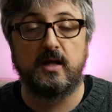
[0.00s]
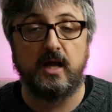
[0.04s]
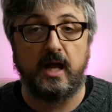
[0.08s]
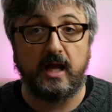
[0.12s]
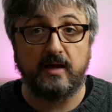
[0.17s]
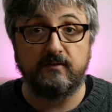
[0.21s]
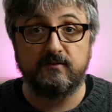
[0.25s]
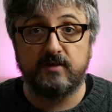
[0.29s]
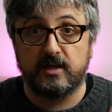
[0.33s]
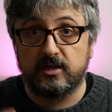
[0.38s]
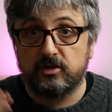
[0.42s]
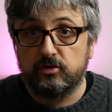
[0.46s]
I
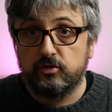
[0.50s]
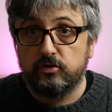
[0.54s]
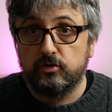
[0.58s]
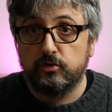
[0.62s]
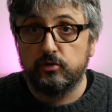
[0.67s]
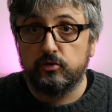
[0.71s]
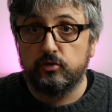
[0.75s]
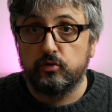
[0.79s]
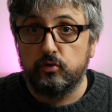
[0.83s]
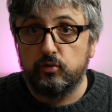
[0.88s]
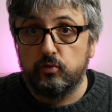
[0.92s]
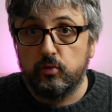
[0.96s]
invite
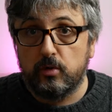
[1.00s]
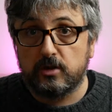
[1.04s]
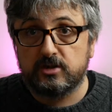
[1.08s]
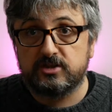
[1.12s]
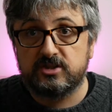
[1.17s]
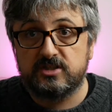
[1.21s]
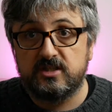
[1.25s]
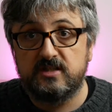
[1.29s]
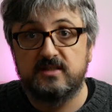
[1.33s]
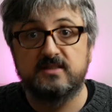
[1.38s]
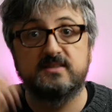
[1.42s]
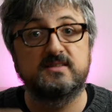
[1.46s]
you to
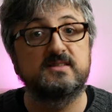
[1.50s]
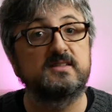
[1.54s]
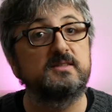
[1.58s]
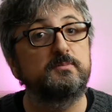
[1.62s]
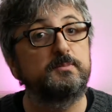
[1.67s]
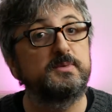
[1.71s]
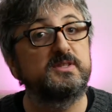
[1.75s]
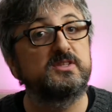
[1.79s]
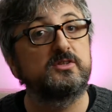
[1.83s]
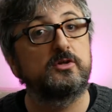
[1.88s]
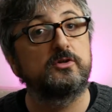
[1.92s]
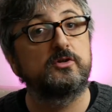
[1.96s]
watch this
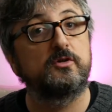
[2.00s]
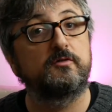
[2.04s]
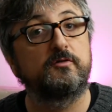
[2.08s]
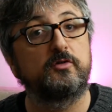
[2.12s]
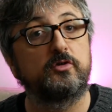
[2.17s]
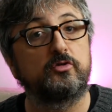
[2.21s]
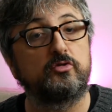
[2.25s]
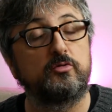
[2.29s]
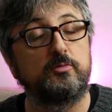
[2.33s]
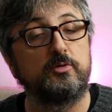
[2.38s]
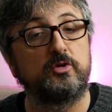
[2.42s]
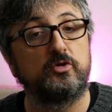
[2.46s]
episode
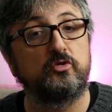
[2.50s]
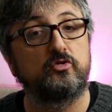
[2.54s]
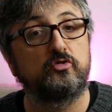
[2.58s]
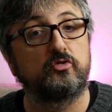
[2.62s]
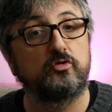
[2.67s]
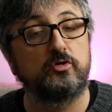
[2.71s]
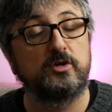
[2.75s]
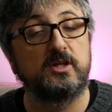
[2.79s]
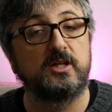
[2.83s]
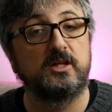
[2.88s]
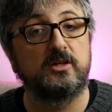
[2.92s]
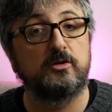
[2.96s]
of 3 Minutes
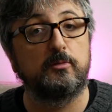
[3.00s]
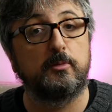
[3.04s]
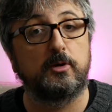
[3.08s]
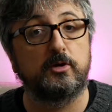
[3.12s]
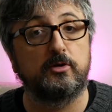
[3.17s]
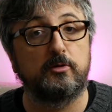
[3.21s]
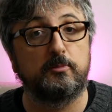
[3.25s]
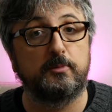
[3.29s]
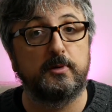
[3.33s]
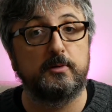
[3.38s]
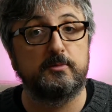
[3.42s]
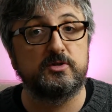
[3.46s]
to Get It about
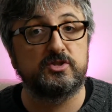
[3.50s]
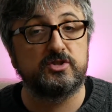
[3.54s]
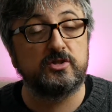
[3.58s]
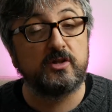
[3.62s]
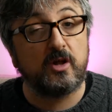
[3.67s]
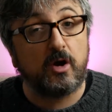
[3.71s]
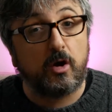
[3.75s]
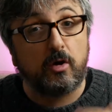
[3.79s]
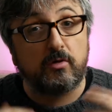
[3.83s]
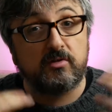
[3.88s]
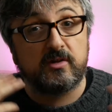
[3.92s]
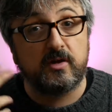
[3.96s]
the permission,
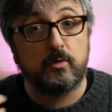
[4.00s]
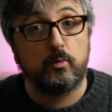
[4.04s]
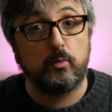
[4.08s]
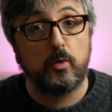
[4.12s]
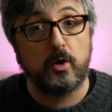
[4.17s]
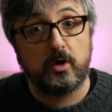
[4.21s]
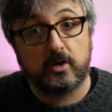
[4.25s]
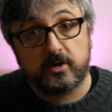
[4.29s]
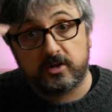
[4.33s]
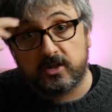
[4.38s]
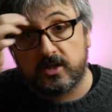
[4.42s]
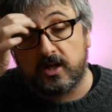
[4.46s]
how they
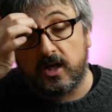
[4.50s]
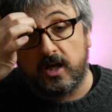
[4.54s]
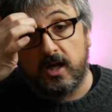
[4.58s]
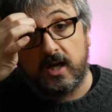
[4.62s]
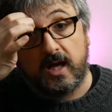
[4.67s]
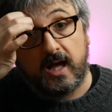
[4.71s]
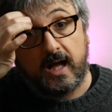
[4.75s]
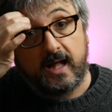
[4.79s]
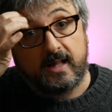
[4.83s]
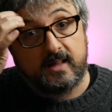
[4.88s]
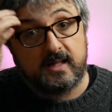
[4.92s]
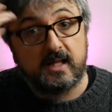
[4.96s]
work,
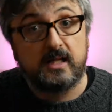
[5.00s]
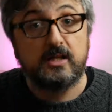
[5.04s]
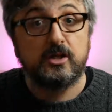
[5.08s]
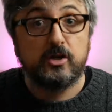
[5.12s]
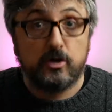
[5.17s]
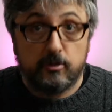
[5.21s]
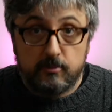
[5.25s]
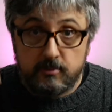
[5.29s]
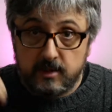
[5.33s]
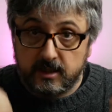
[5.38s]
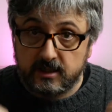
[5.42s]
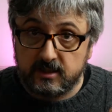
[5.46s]
and then
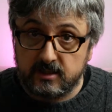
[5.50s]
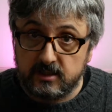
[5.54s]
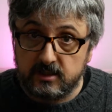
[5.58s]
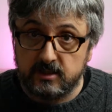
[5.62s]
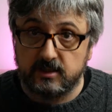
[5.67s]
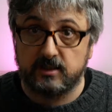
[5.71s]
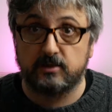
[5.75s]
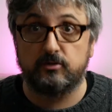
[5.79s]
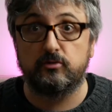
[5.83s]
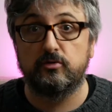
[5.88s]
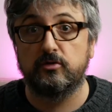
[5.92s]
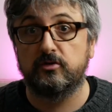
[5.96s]
come back
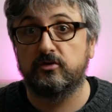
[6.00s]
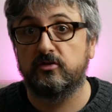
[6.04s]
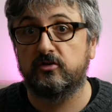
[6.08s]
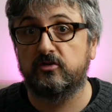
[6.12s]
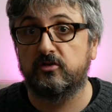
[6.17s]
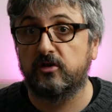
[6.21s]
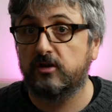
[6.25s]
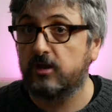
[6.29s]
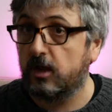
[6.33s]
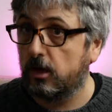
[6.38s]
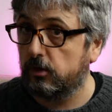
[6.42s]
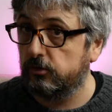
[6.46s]
here to
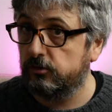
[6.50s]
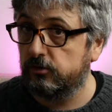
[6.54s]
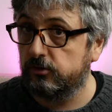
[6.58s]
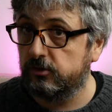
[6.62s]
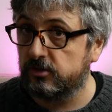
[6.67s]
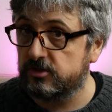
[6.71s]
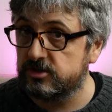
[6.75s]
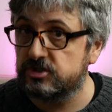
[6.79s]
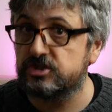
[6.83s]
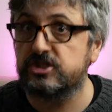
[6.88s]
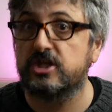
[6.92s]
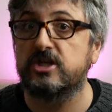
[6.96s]
understand how you
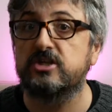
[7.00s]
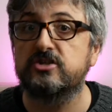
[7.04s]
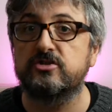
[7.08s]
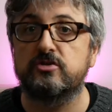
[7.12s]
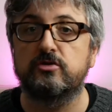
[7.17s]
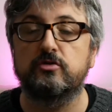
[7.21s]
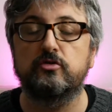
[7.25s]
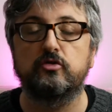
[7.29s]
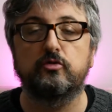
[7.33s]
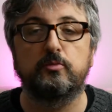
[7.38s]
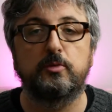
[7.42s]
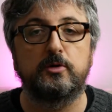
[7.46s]
can change
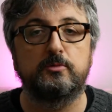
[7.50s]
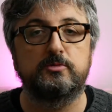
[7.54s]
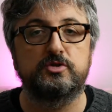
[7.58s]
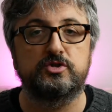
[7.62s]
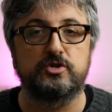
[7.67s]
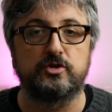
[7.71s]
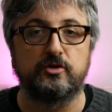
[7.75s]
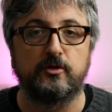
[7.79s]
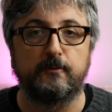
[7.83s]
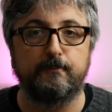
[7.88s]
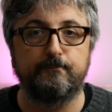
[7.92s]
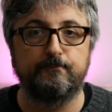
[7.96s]
those
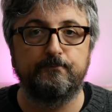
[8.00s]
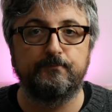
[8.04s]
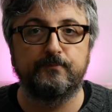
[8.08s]
permissions.